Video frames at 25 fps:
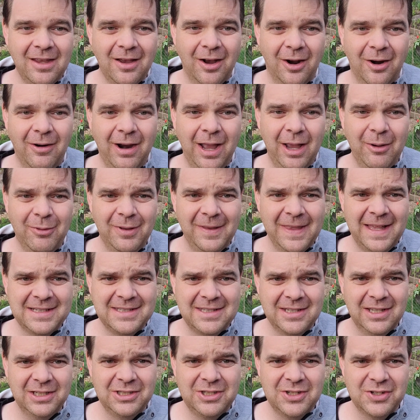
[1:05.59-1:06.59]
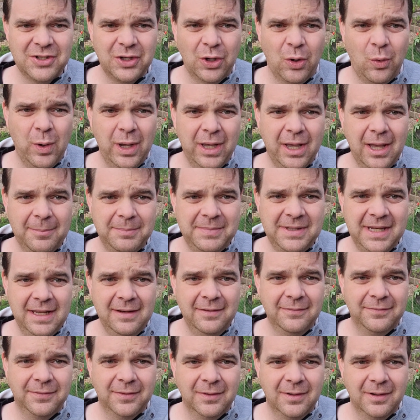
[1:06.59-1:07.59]
All right, well, that's a, uh, just a quick
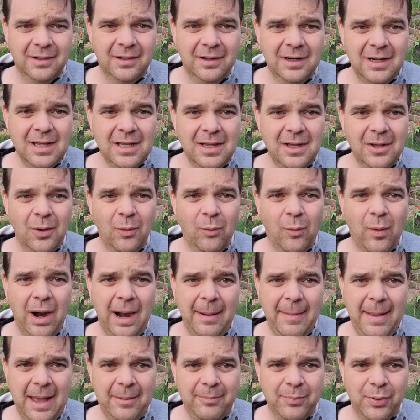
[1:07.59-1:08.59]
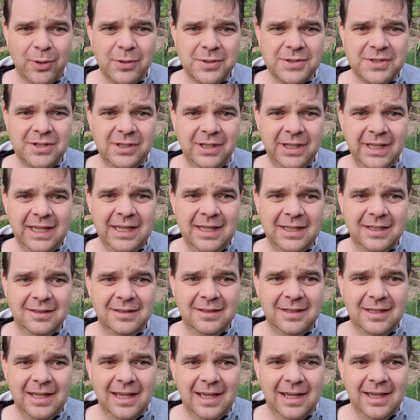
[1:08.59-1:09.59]
update for where I'm at personally
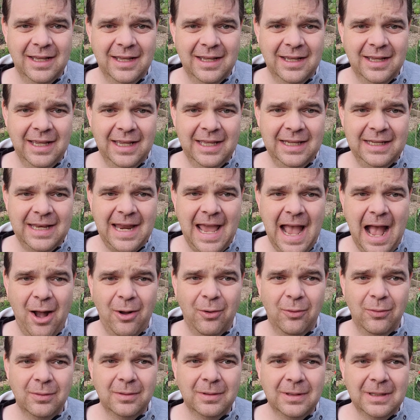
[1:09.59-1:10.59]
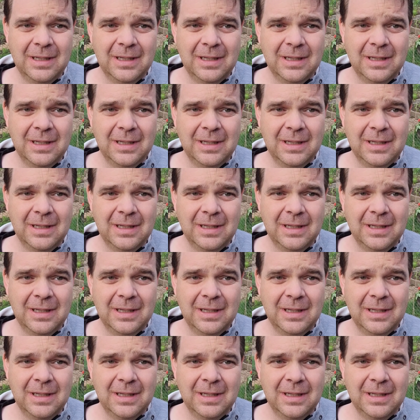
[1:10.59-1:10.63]
and, uh, and how